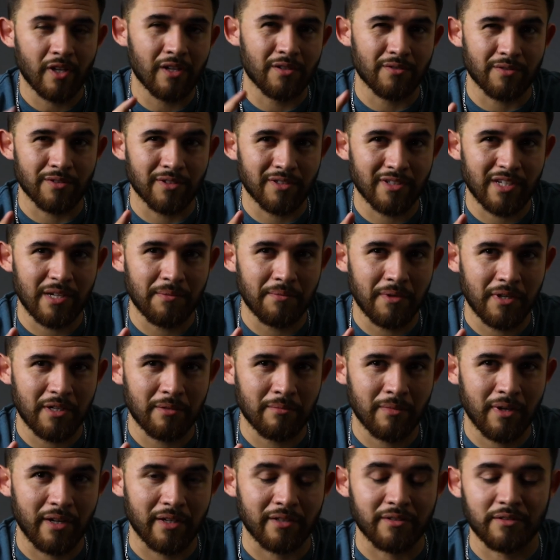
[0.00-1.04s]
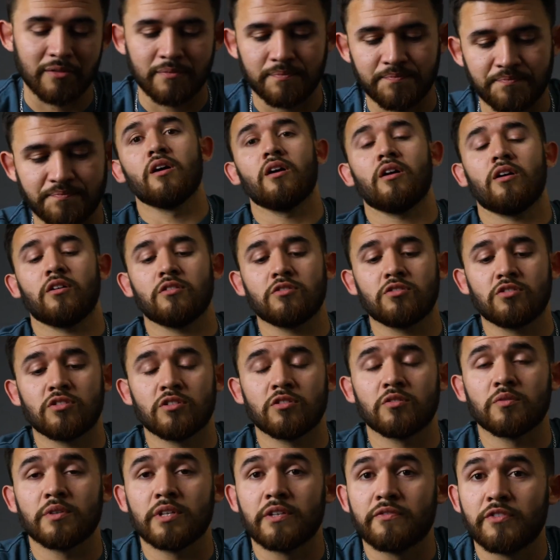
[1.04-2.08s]
So just keep that in mind.
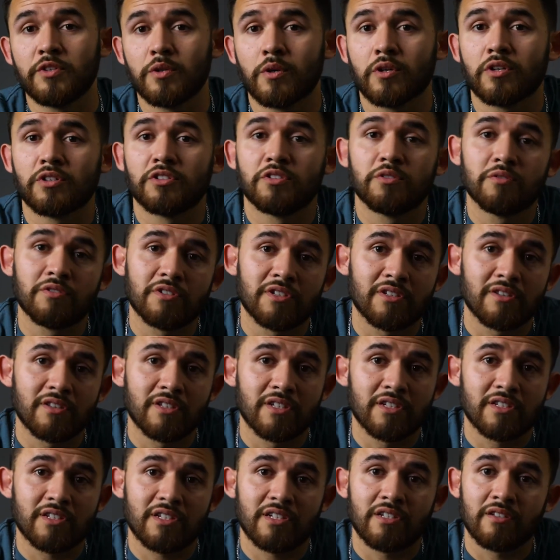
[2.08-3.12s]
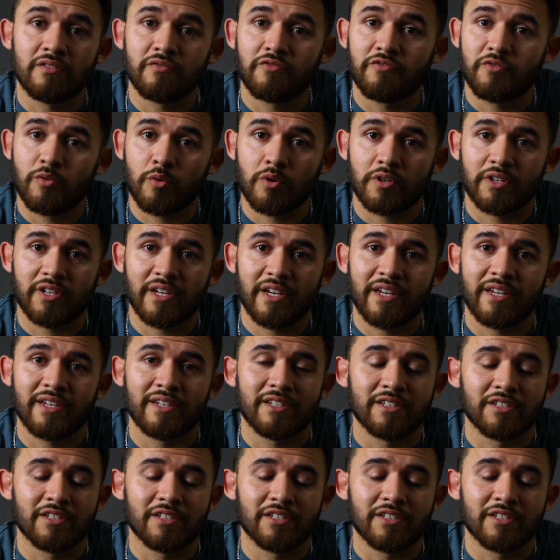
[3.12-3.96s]
Also, if you are using this in 4K,